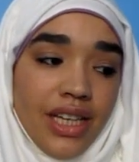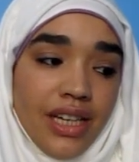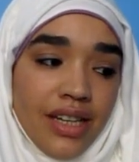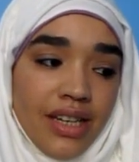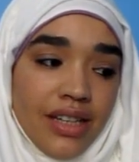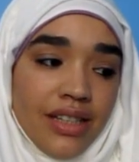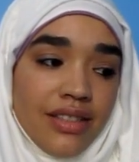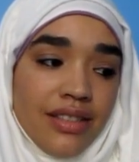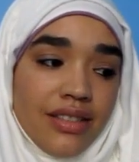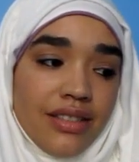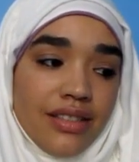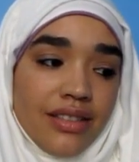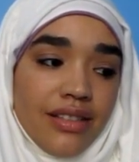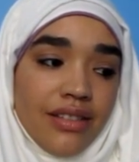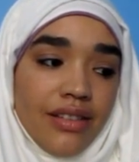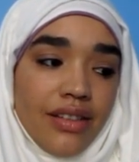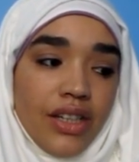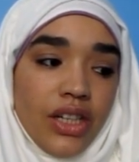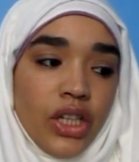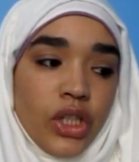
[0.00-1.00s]
asked,
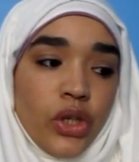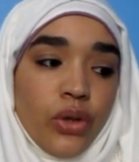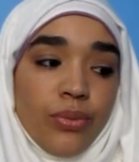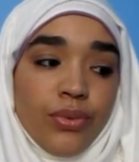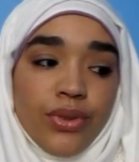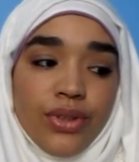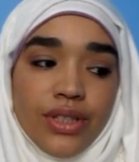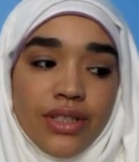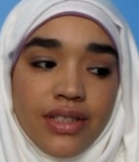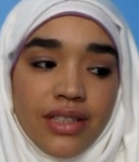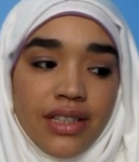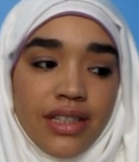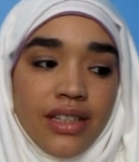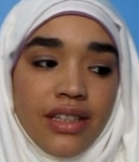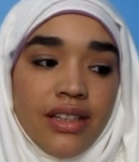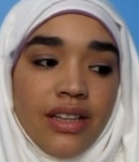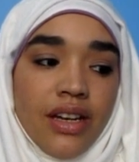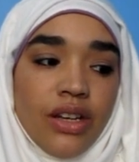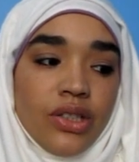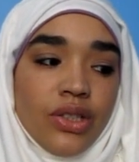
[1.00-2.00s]
are your beauty
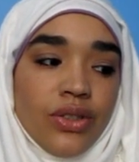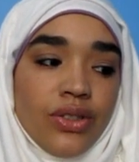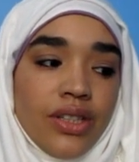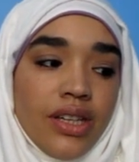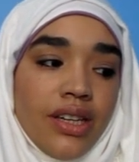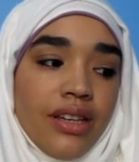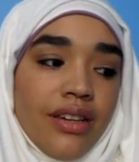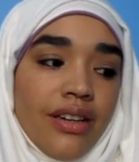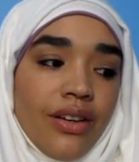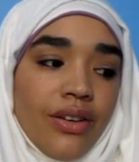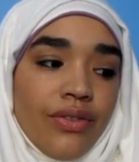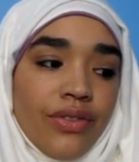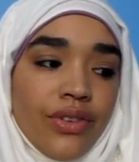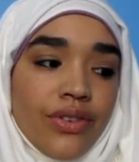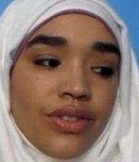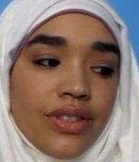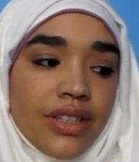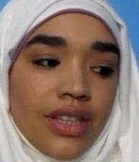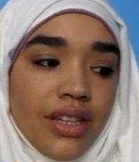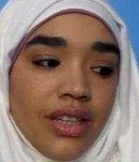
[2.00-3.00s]
skin, how do you take care of your
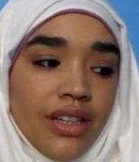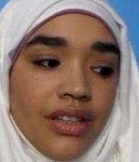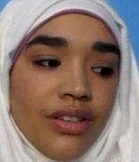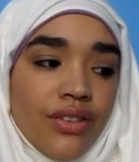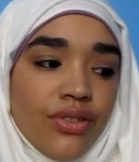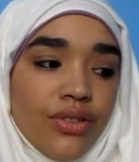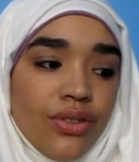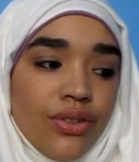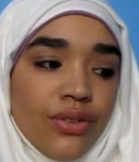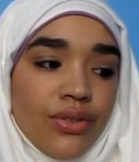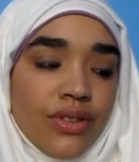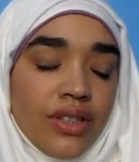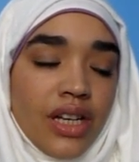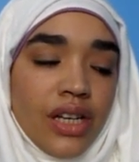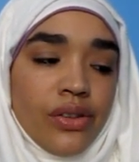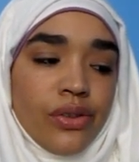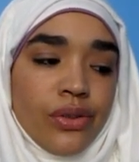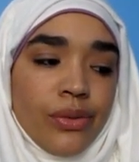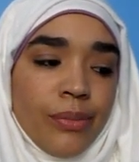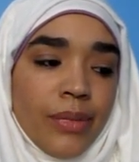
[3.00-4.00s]
skin? Do you use
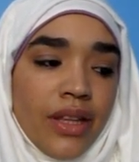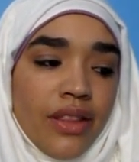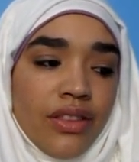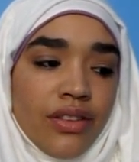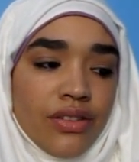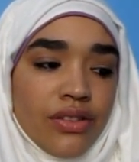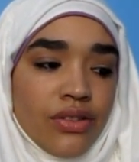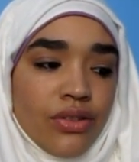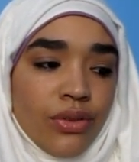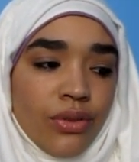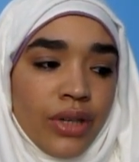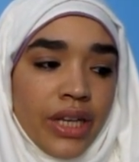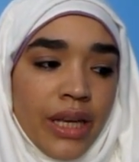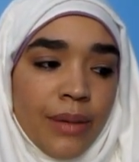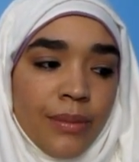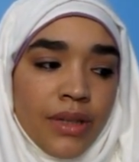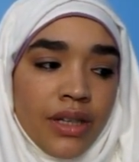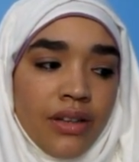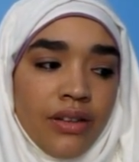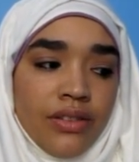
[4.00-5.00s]
natural methods or
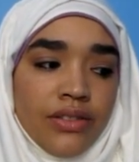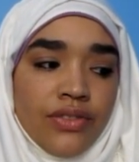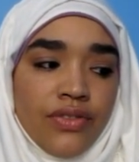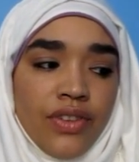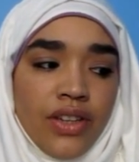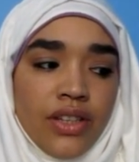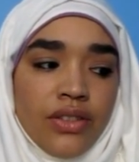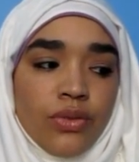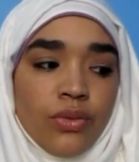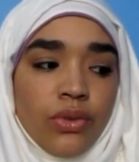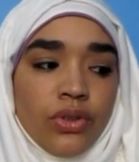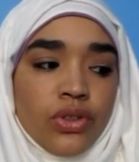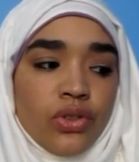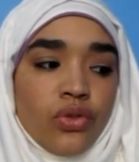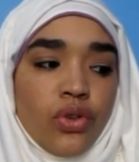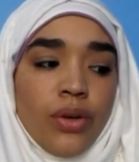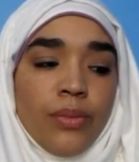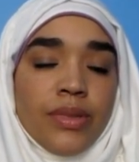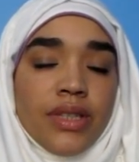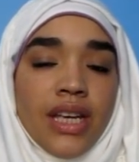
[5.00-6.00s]
chemicals, face wash,
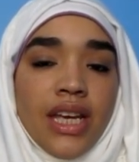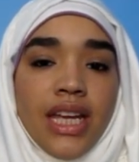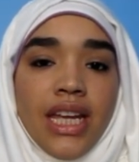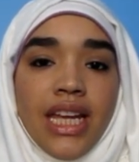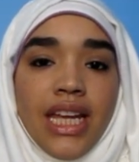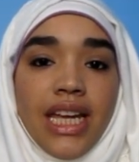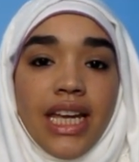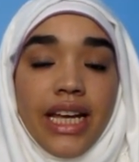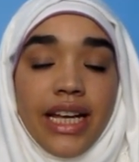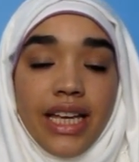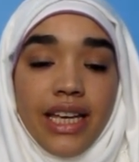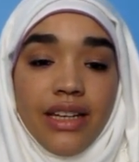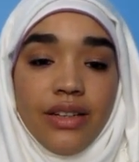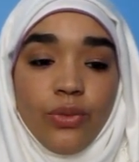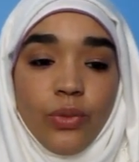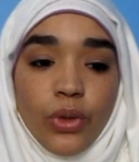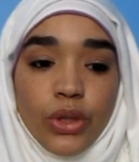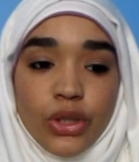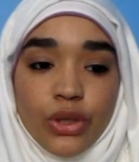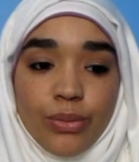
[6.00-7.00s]
scrubs?
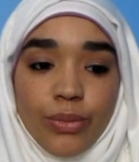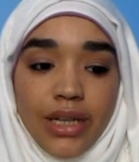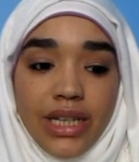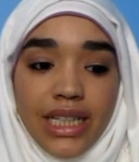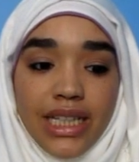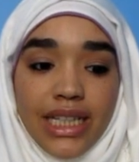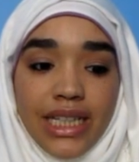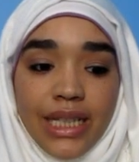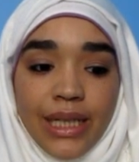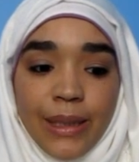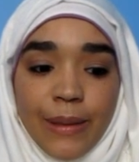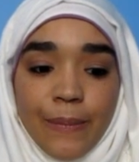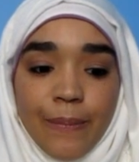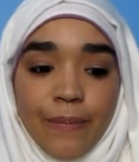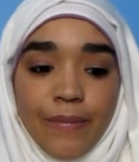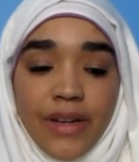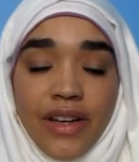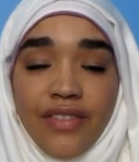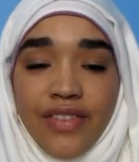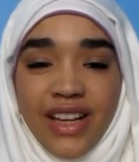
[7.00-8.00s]
Again, watch my
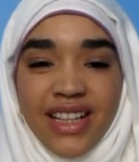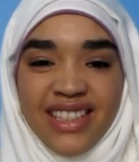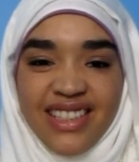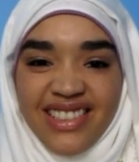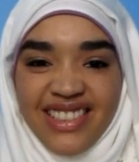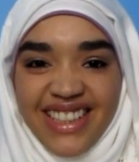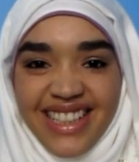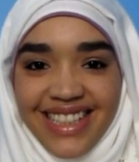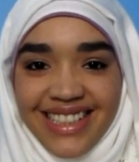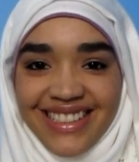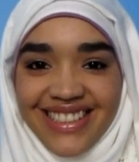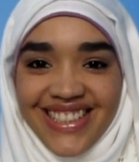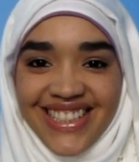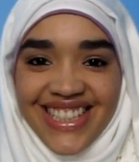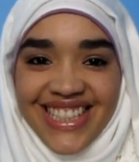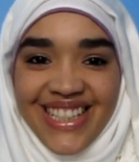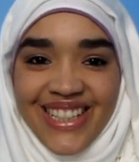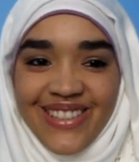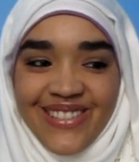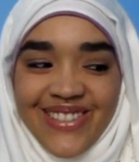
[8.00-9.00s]
I've answered that just
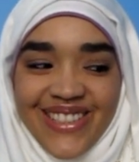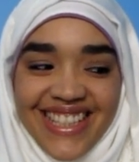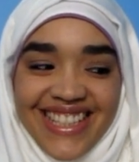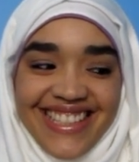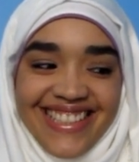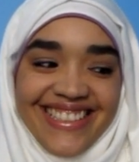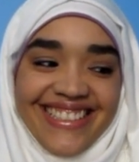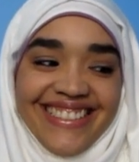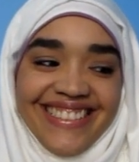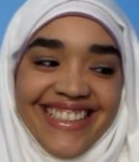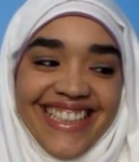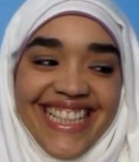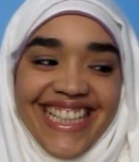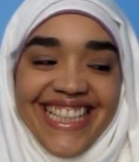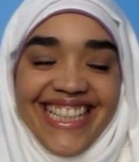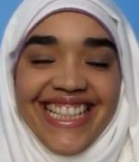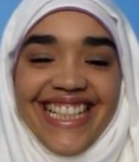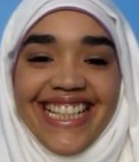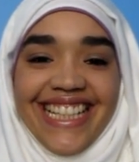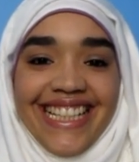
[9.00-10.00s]
now, sister,
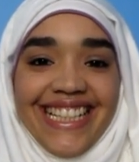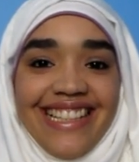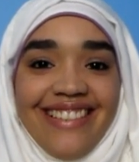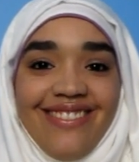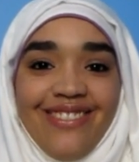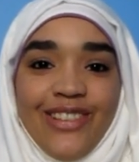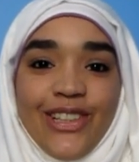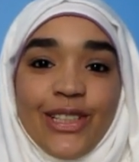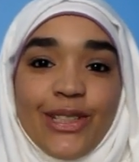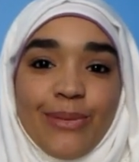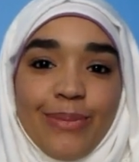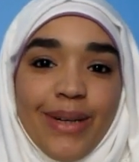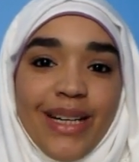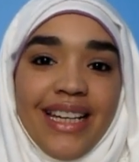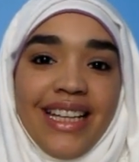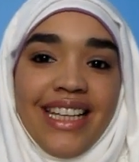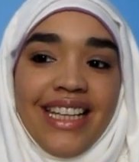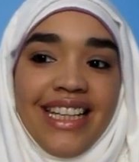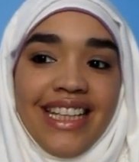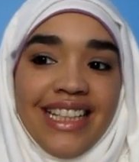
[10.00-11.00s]
and watch
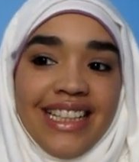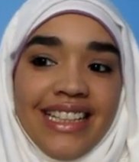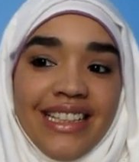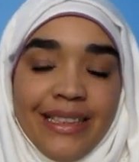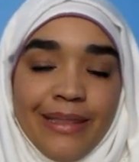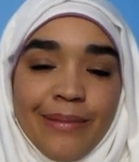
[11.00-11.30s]
my